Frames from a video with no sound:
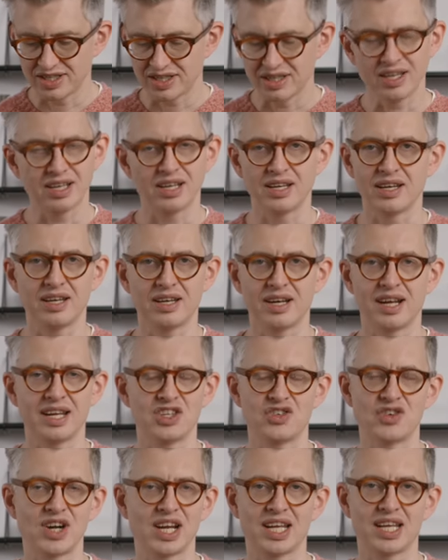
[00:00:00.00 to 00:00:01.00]
and I
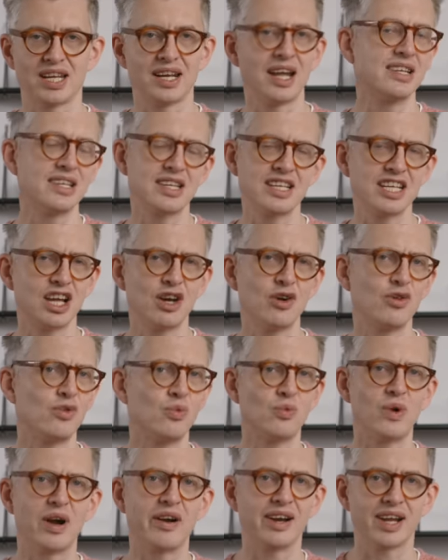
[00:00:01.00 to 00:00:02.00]
drank it and I didn't know
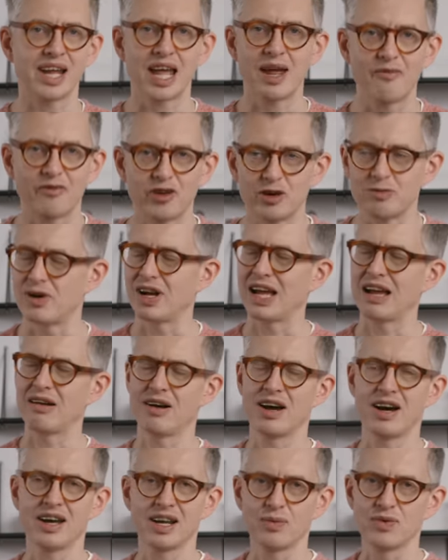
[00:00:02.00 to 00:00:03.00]
where it came from or how
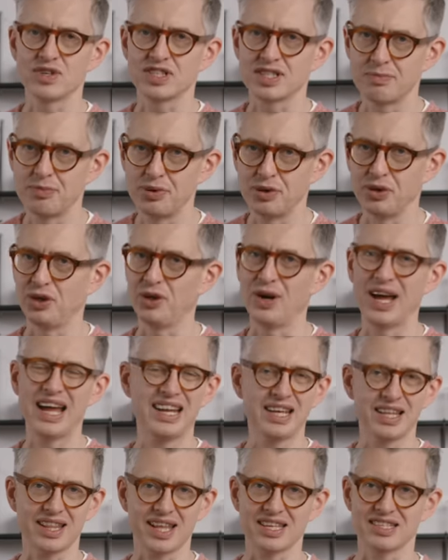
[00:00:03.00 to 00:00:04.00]
hard it was to pull or
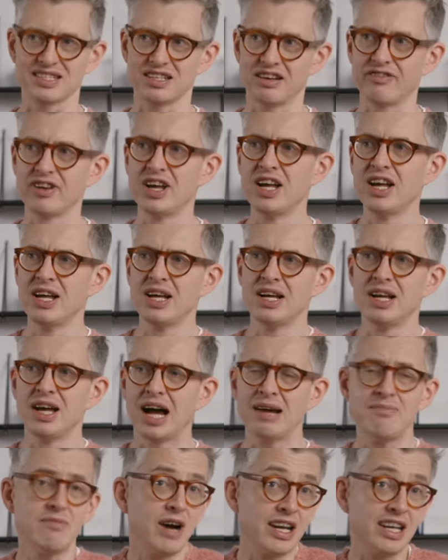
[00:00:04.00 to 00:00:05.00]
any of that stuff,
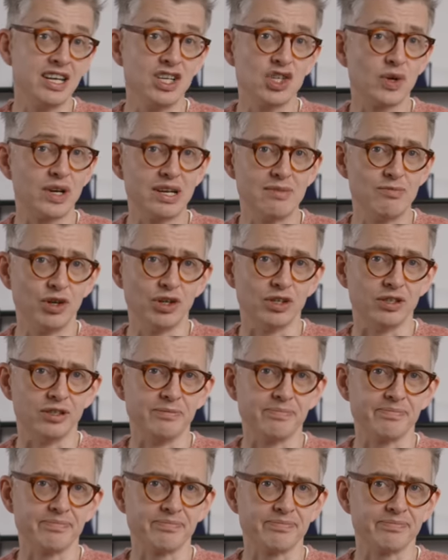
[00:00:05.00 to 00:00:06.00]
I might enjoy it more.
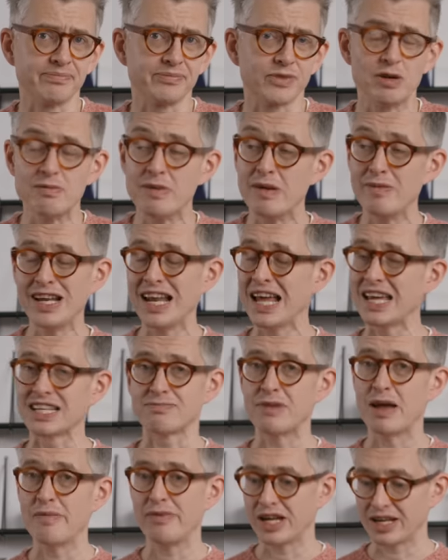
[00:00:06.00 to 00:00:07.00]
Or maybe less.
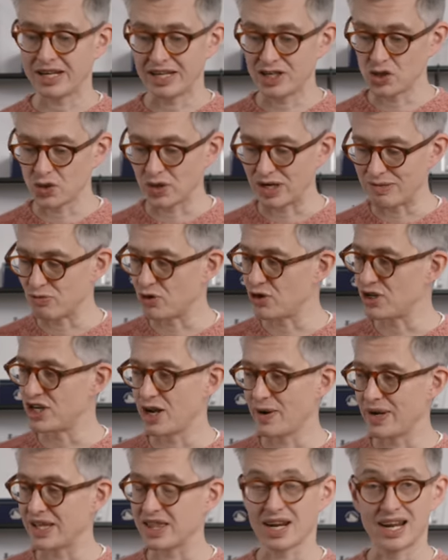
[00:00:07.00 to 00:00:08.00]
Maybe I'd enjoy it more
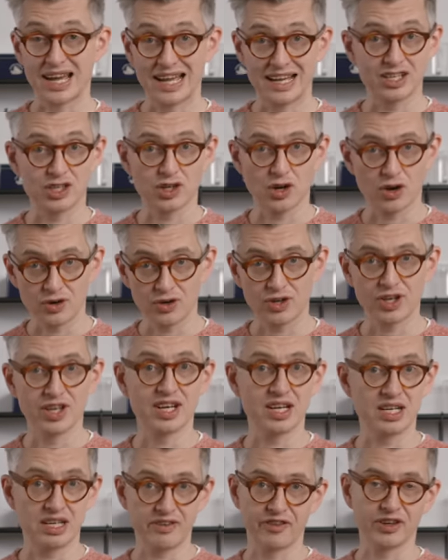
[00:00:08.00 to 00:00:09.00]
knowing that I had conquered a
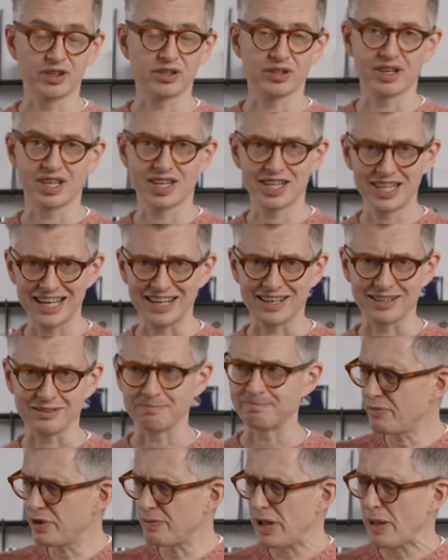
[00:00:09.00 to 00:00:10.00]
difficult thing.
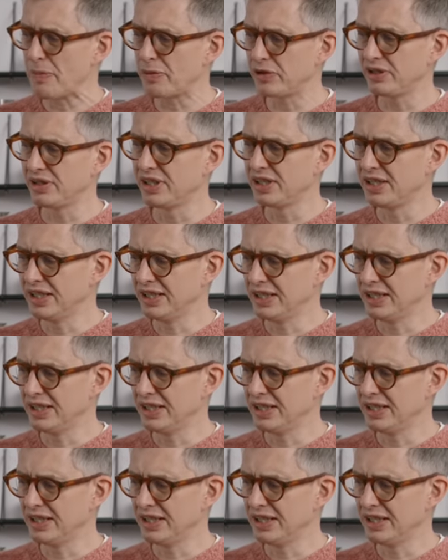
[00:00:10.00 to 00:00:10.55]
But people